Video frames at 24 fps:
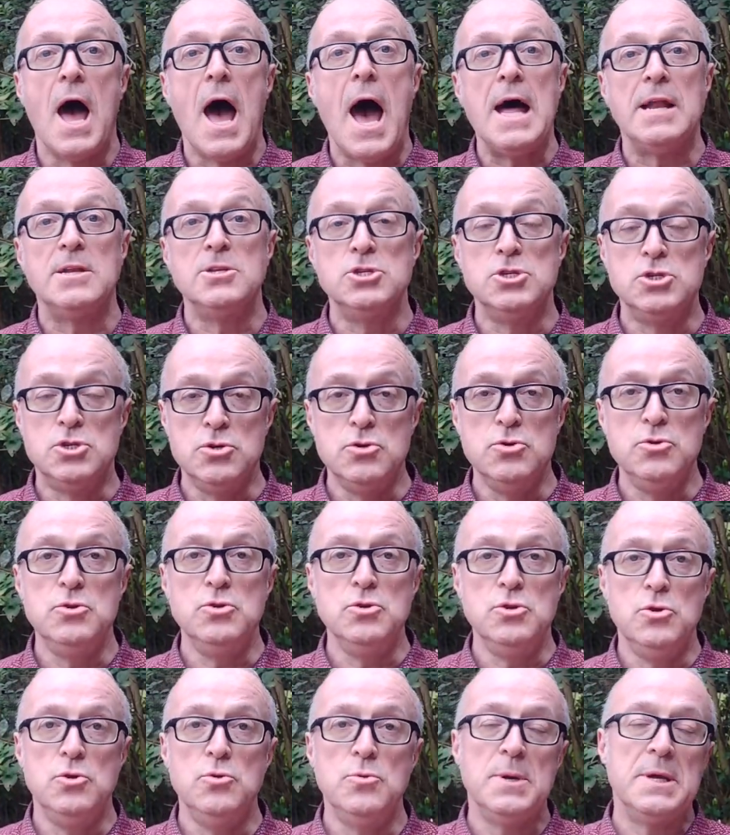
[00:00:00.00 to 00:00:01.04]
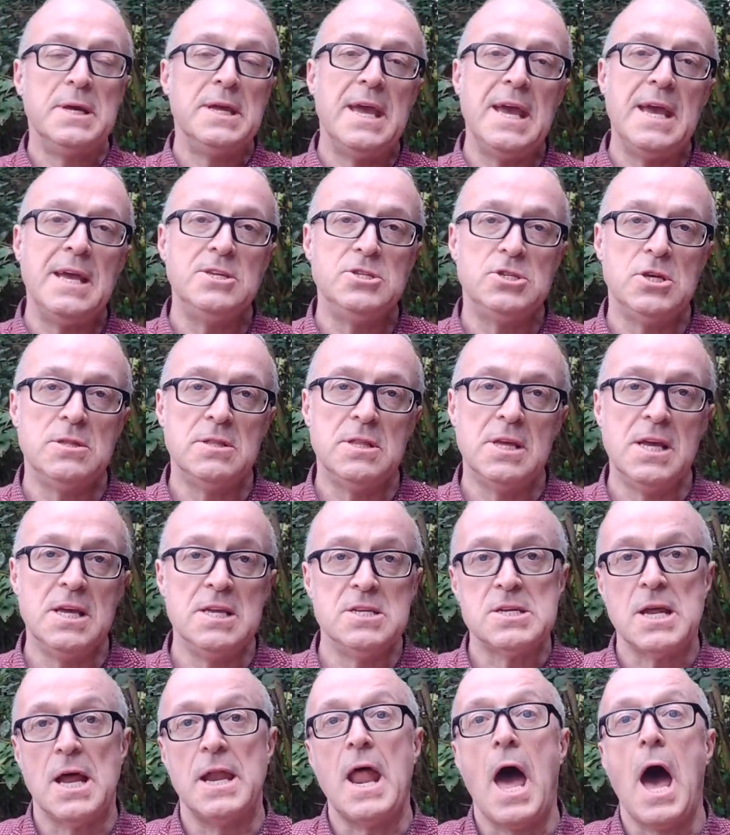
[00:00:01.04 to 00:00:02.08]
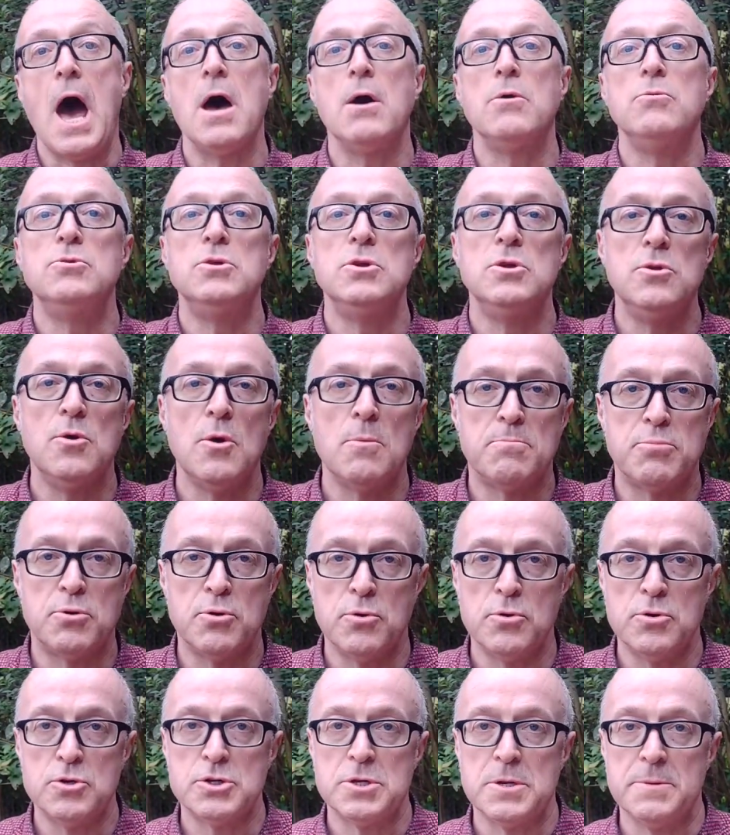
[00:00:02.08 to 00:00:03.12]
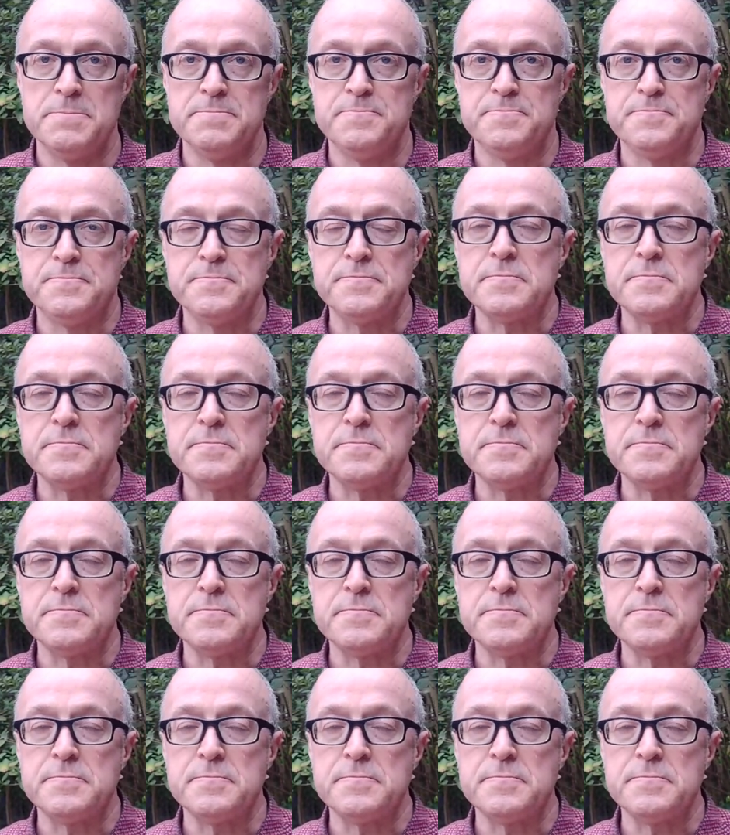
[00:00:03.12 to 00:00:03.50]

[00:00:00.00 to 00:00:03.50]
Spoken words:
And do you engage in these, and how do you approach them?